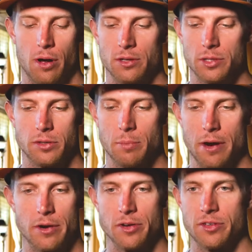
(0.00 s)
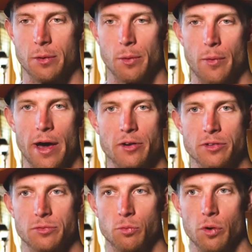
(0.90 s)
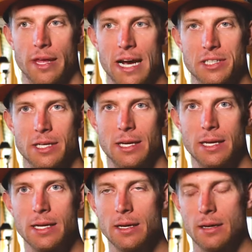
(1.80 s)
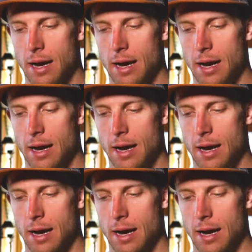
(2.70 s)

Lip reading: but also to better understand what riders really actually need.